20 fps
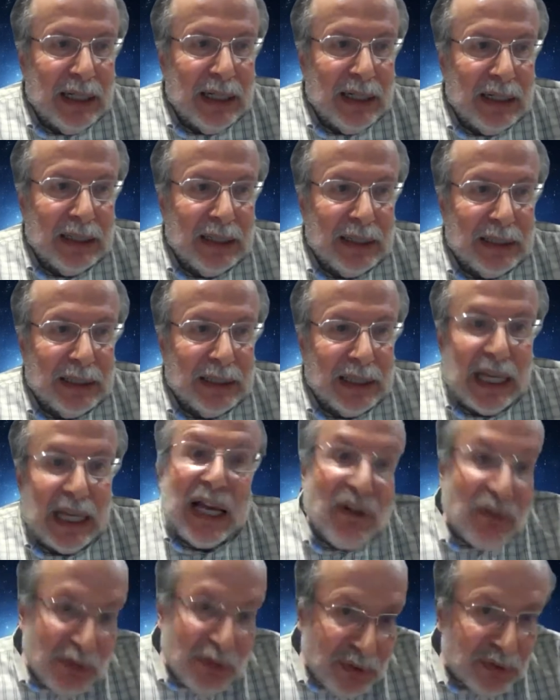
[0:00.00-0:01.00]
Uh,
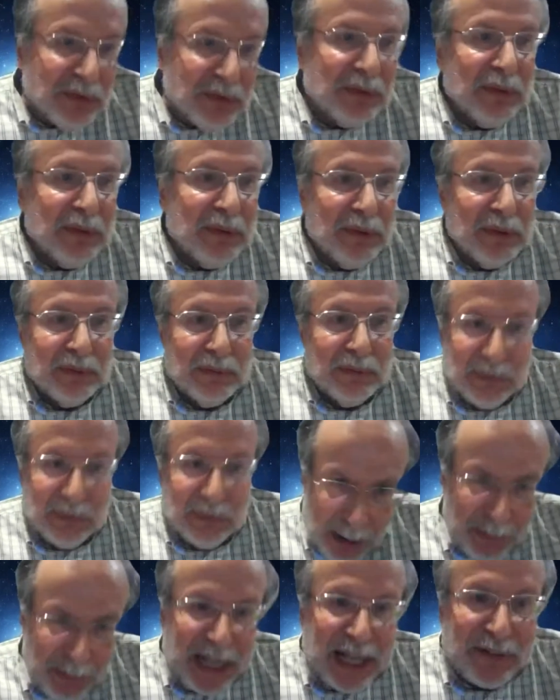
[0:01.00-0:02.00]
if
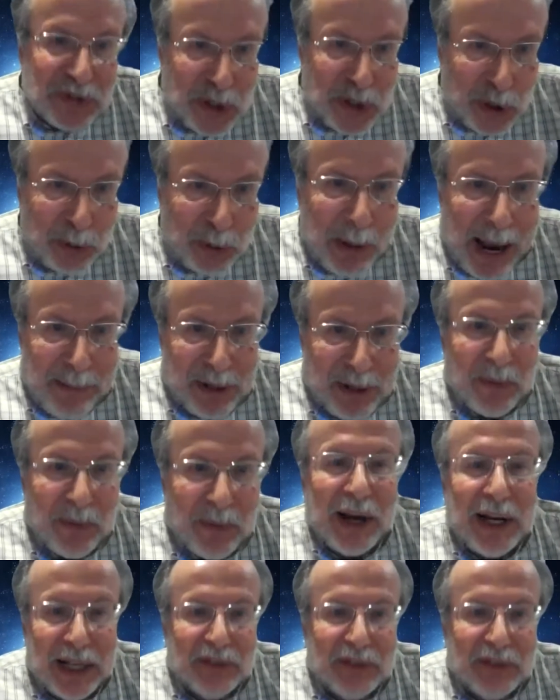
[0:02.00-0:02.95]
how many ifs to maybe right?